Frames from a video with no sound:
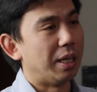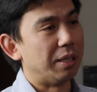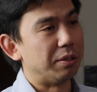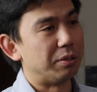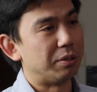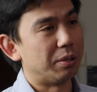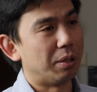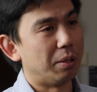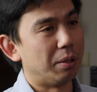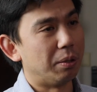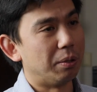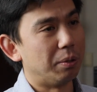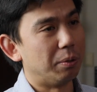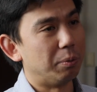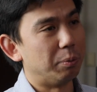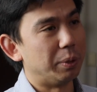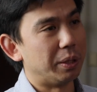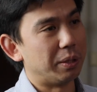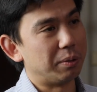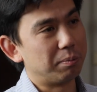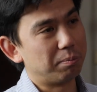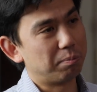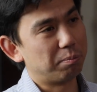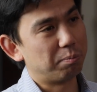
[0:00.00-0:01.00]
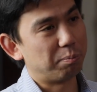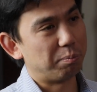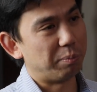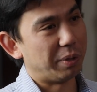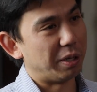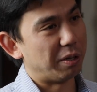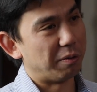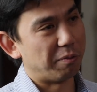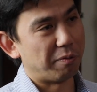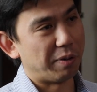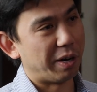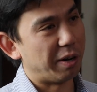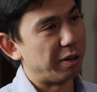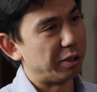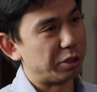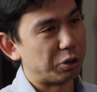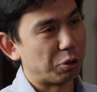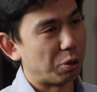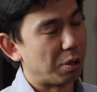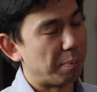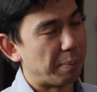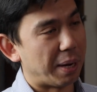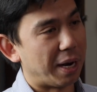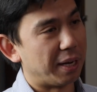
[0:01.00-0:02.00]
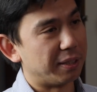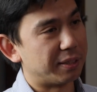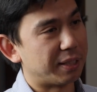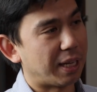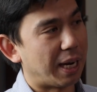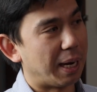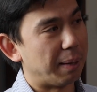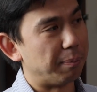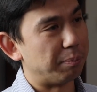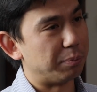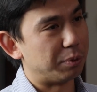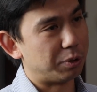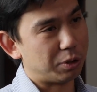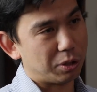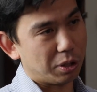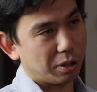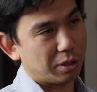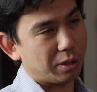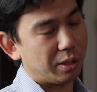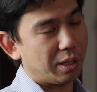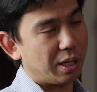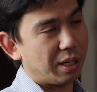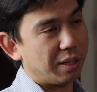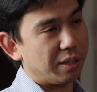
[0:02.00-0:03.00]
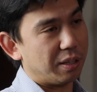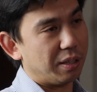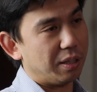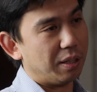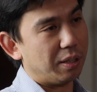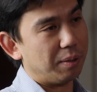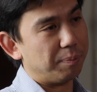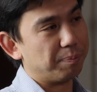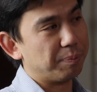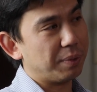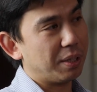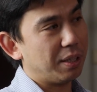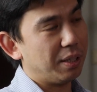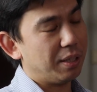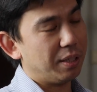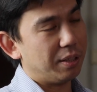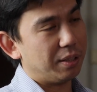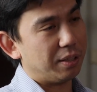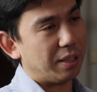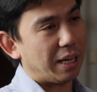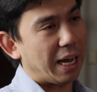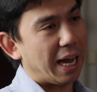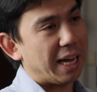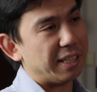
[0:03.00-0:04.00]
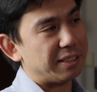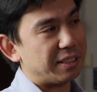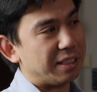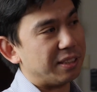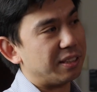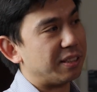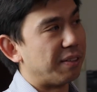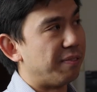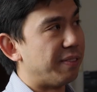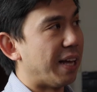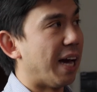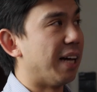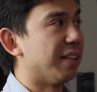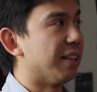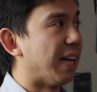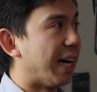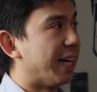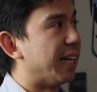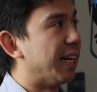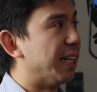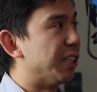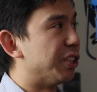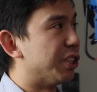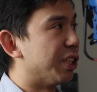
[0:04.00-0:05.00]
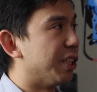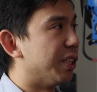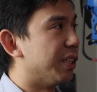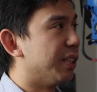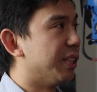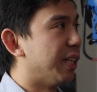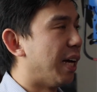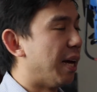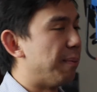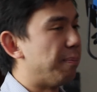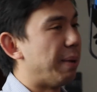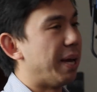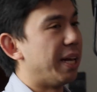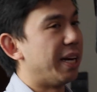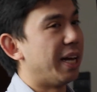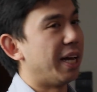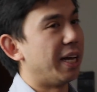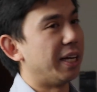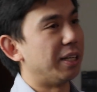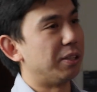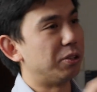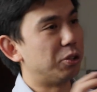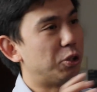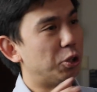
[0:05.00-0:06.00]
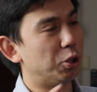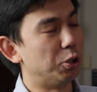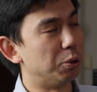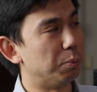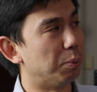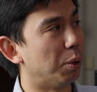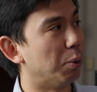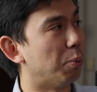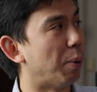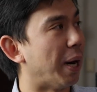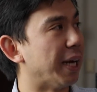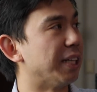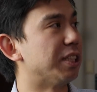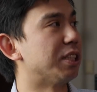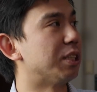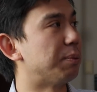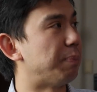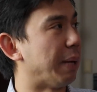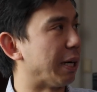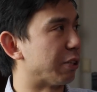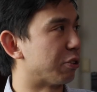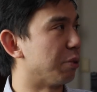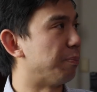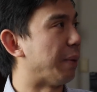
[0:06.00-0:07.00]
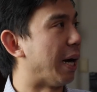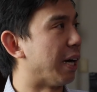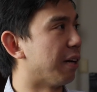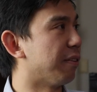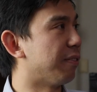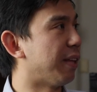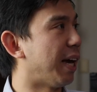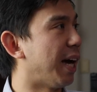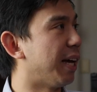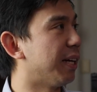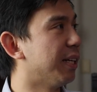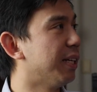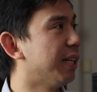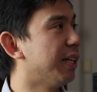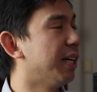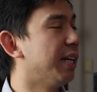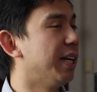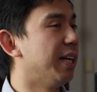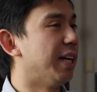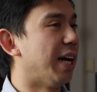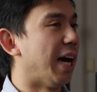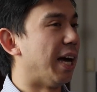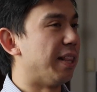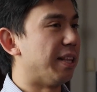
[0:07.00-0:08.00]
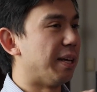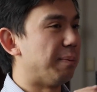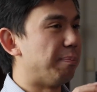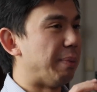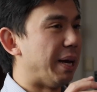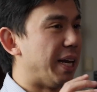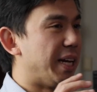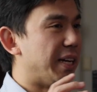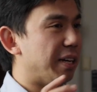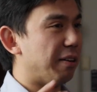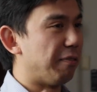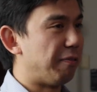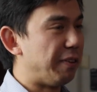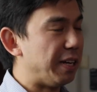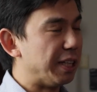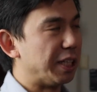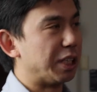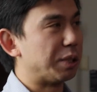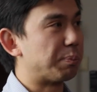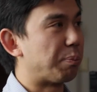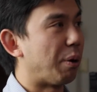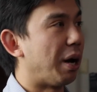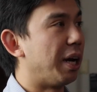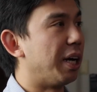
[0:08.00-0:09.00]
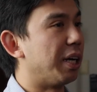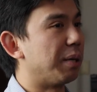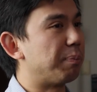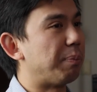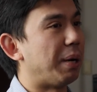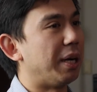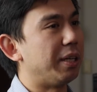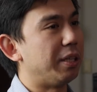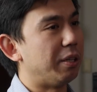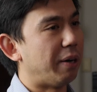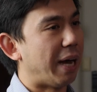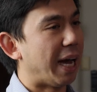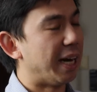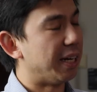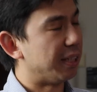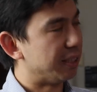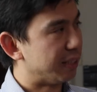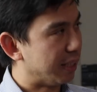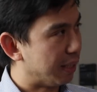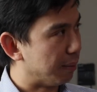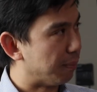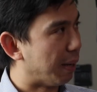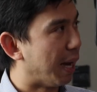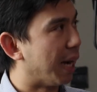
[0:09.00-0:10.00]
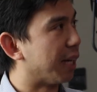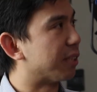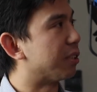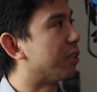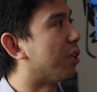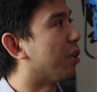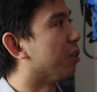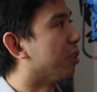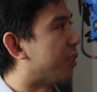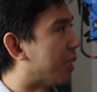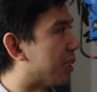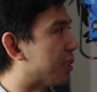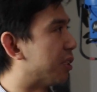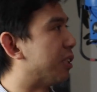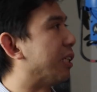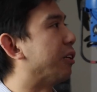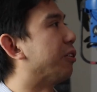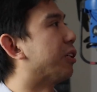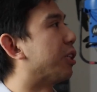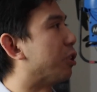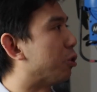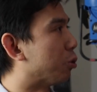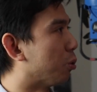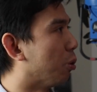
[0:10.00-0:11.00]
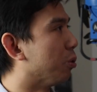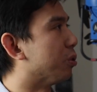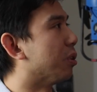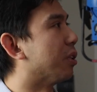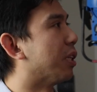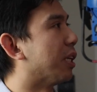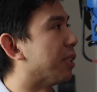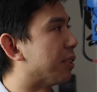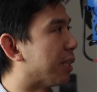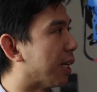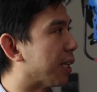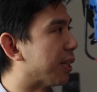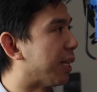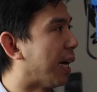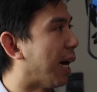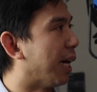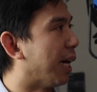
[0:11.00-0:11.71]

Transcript: And so we, in a very short amount of time, took kind of the essence of that light engine and made a tunable white spectrum out of that, and then made it a Fiilex product by adding DMX and all the necessary controls and things like